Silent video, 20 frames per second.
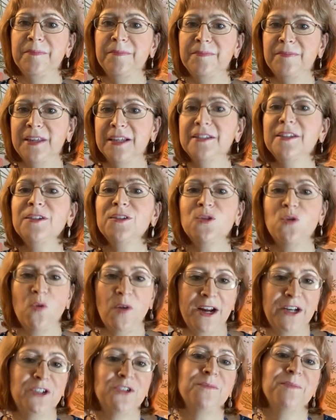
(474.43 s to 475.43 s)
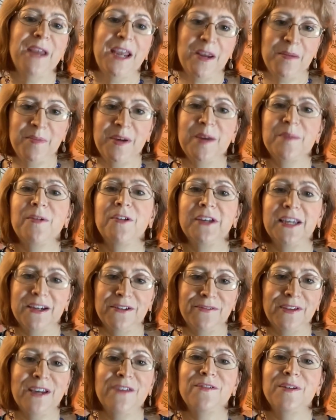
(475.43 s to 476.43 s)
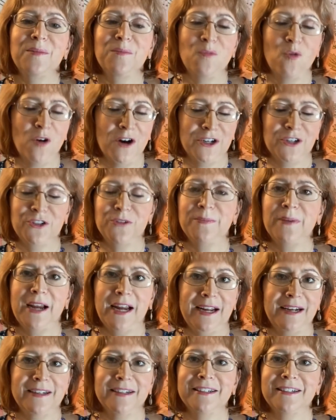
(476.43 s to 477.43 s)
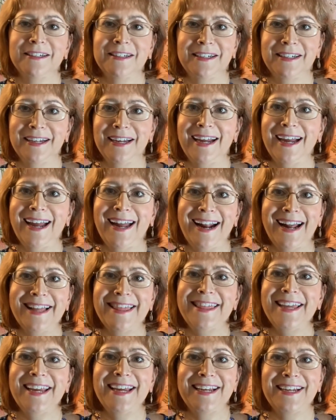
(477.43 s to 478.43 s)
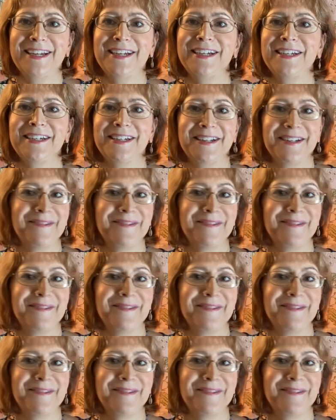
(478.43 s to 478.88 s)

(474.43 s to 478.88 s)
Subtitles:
this is going to make people give even more to Biden. And I think